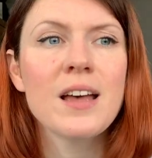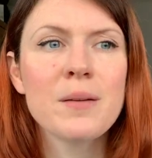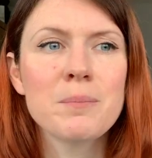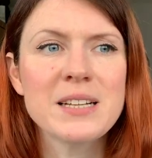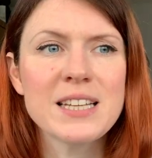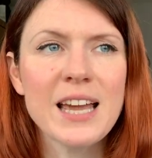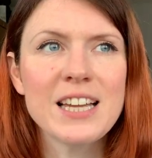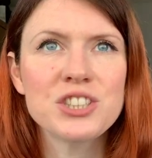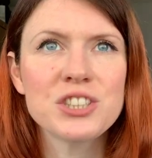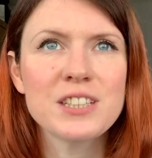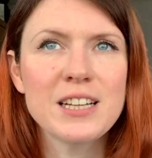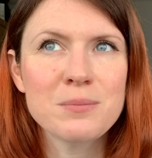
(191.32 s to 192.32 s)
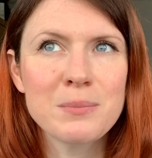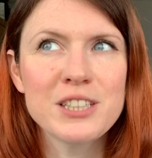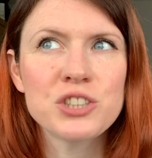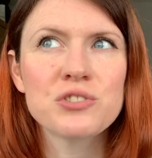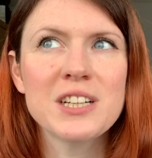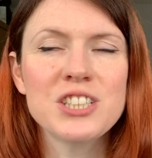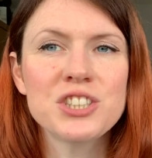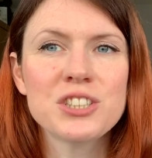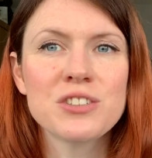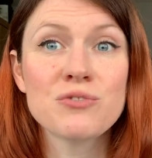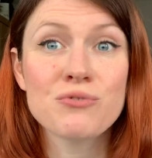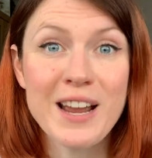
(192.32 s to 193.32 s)
Medication
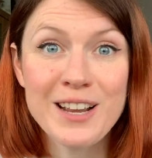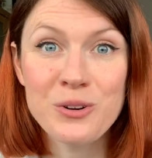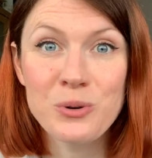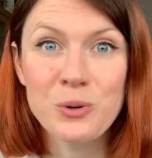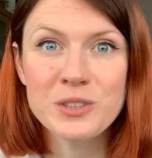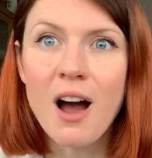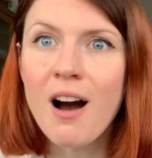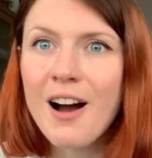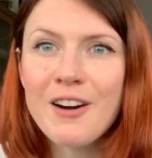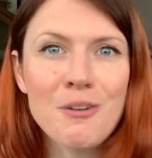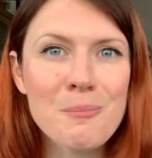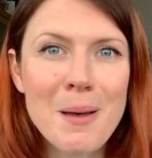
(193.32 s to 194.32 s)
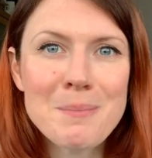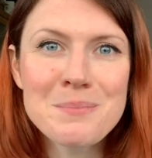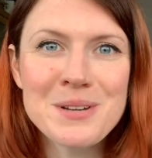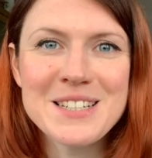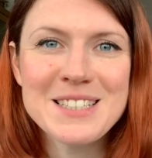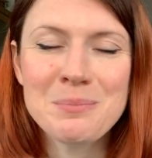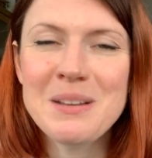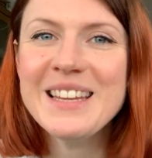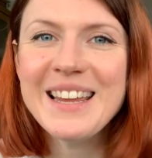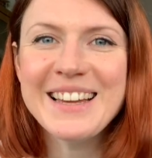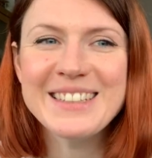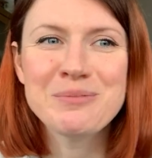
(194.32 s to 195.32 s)
administration record. Oh, I remembered, it's been
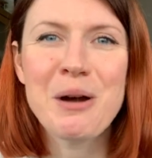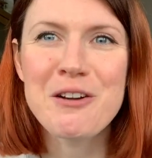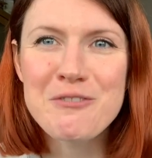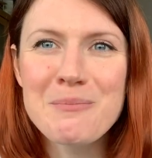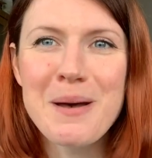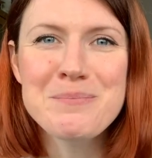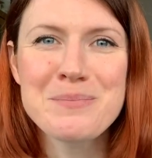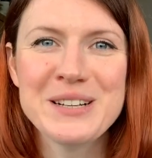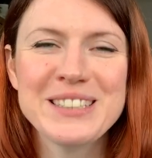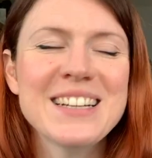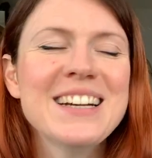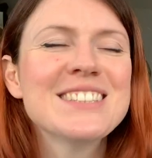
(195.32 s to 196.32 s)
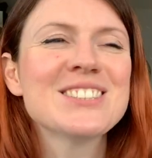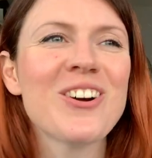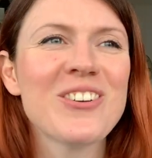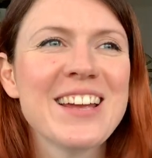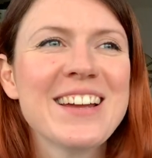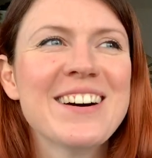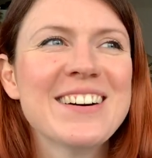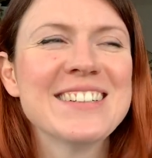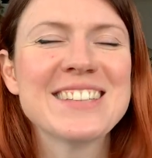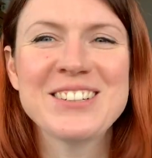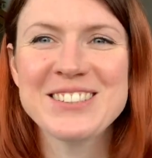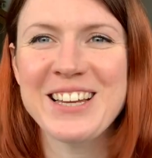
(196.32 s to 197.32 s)
years, but I remembered. Sorry guys,
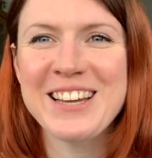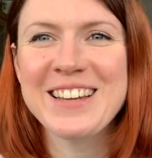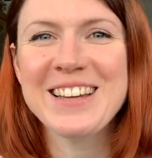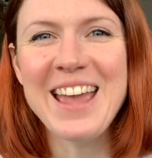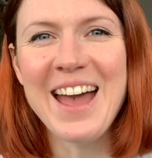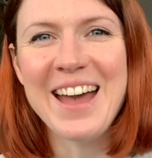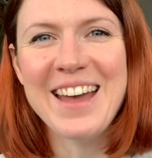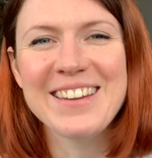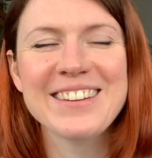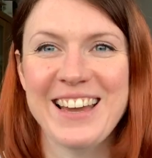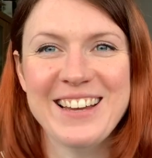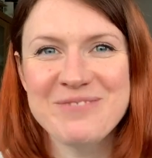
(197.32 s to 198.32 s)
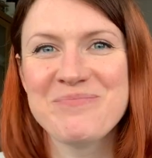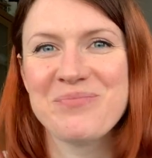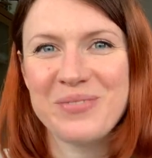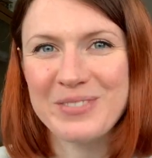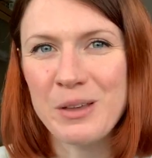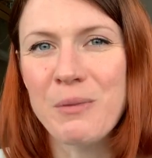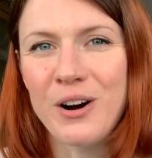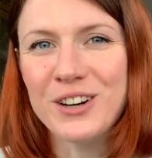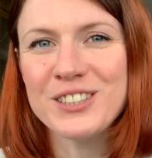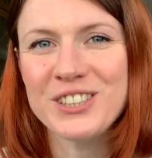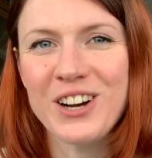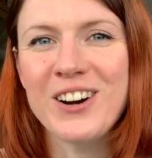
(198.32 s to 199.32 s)
that was a, yeah. The
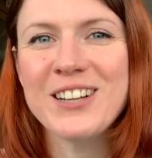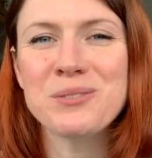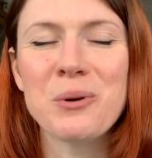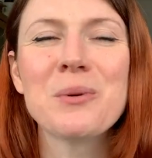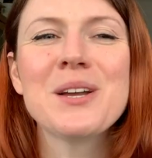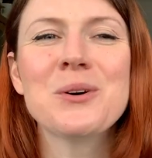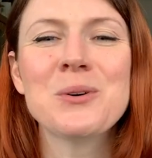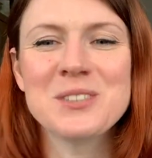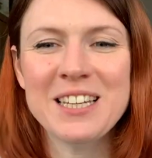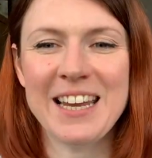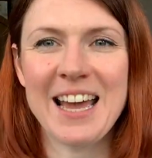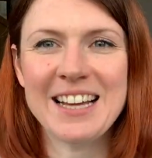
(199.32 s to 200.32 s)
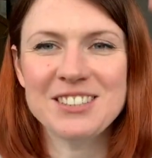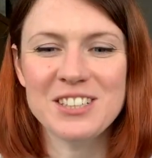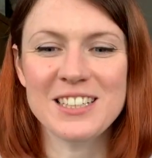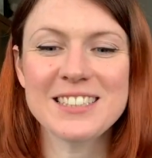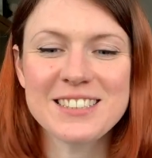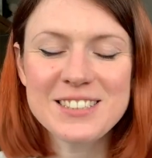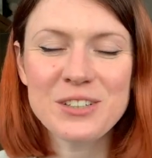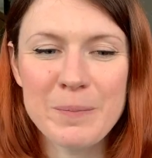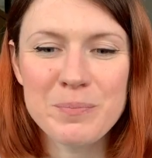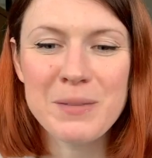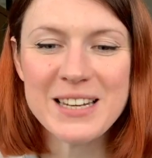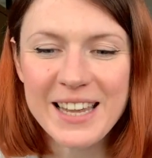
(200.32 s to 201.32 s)
MAR chart is what we called it. And it had your list of
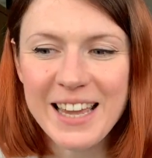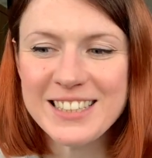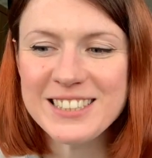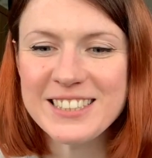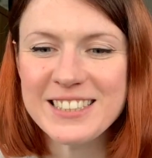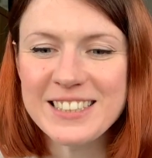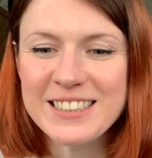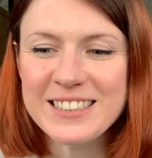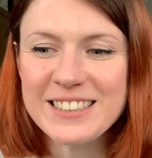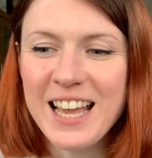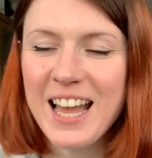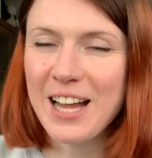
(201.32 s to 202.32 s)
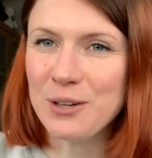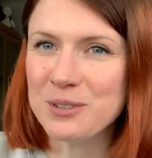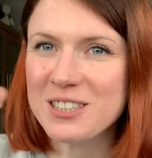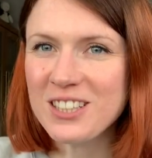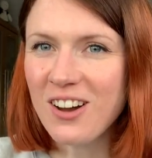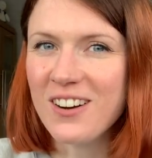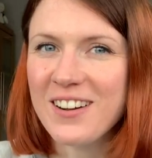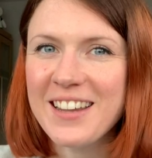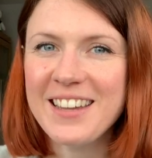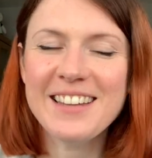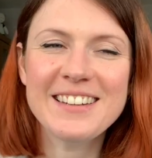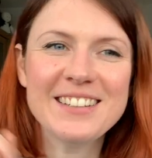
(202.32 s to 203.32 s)
medications and you'd
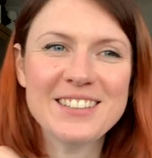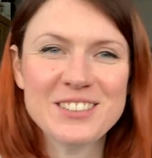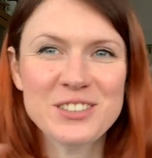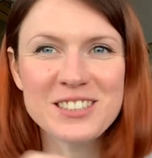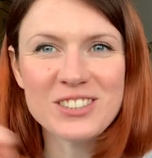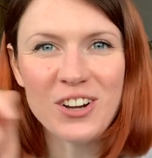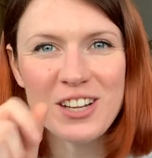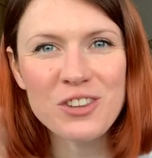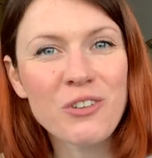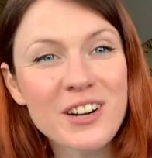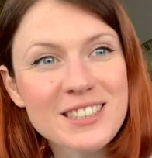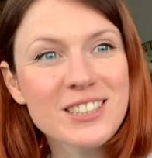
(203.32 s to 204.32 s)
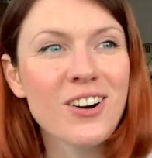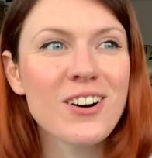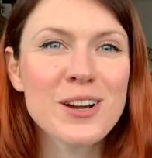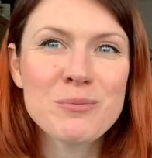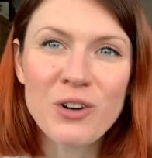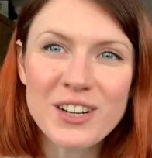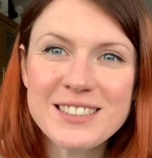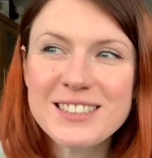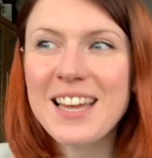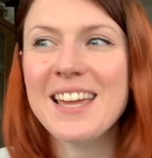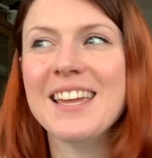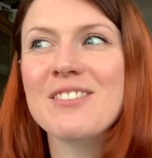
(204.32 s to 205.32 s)
sign, and you'd sign at the right time, right
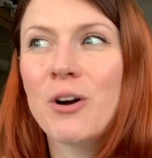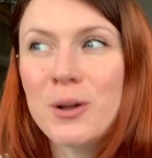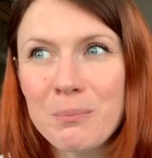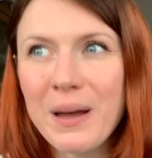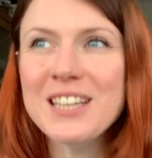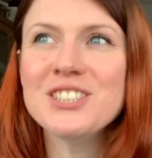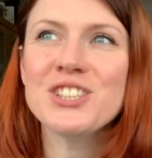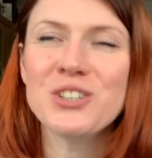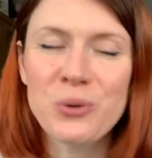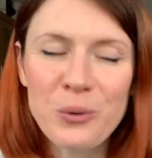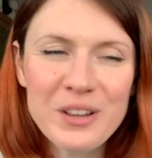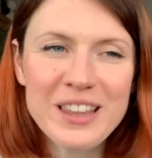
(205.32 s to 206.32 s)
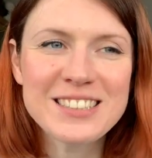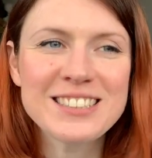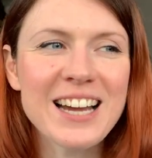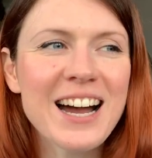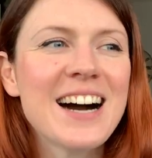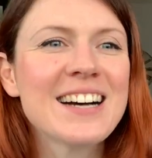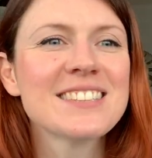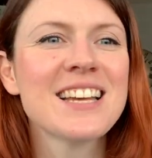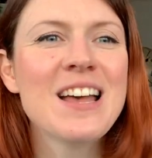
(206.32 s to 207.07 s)
date, right patient, all of that jazz.